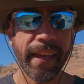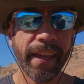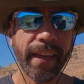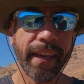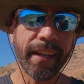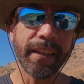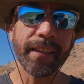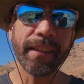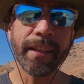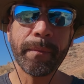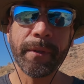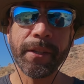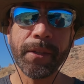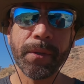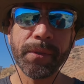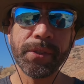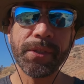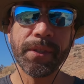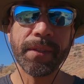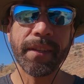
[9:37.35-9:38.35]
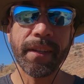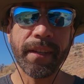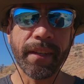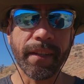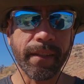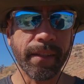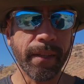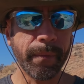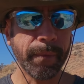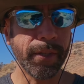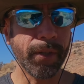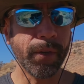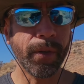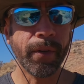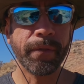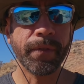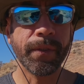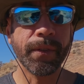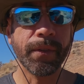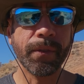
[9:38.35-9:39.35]
Hey, let me know what you think. Let me know
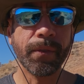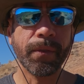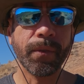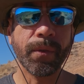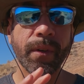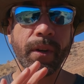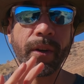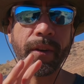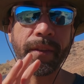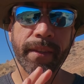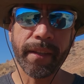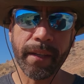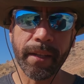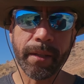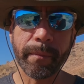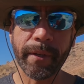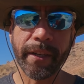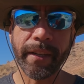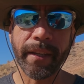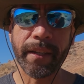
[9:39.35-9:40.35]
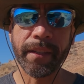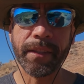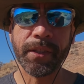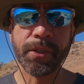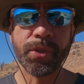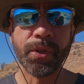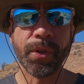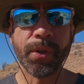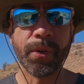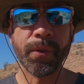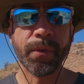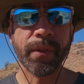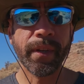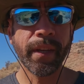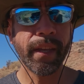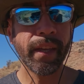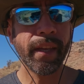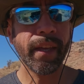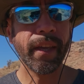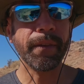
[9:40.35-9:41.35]
if you are thinking about getting the drone.
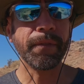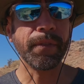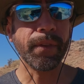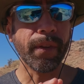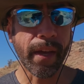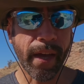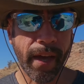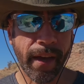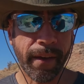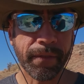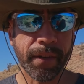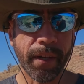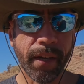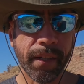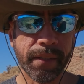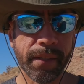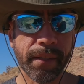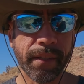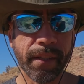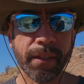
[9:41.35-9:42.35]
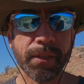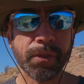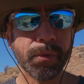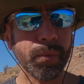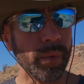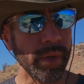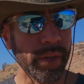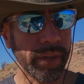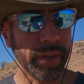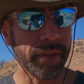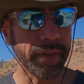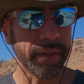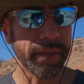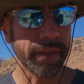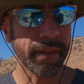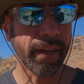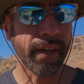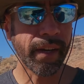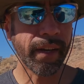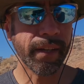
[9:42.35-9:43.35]
If you have gotten it, what are your
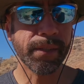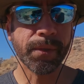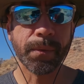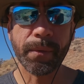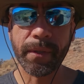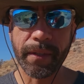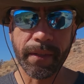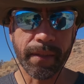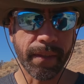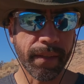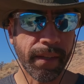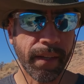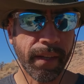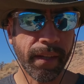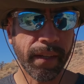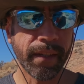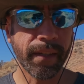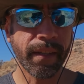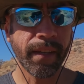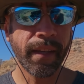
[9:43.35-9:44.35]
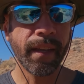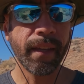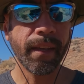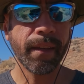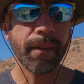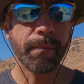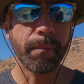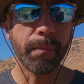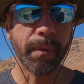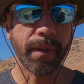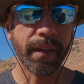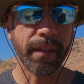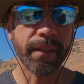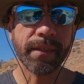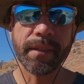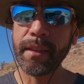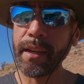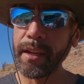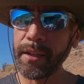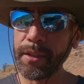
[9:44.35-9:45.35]
thoughts? What do you think? But
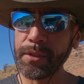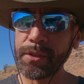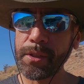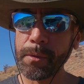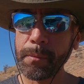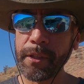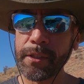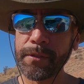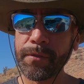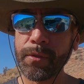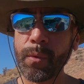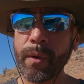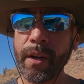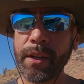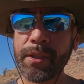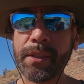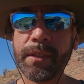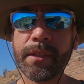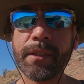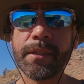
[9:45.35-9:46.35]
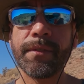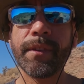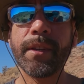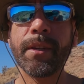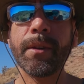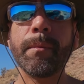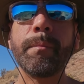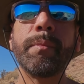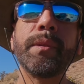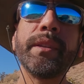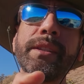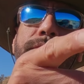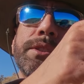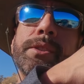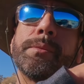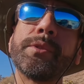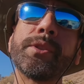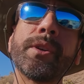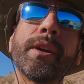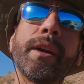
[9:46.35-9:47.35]
thank you so much for watching this video. Please
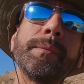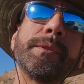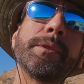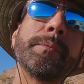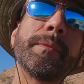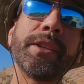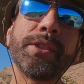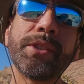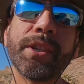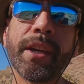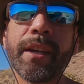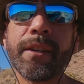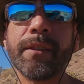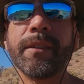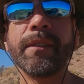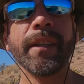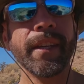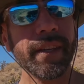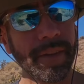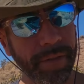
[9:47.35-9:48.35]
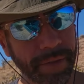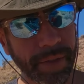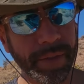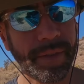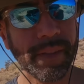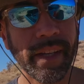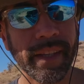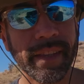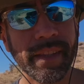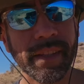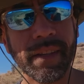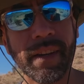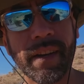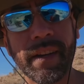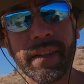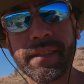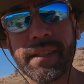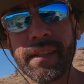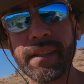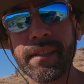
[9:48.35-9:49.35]
subscribe to my channel if you like the
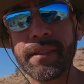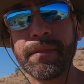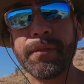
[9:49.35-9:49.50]
content.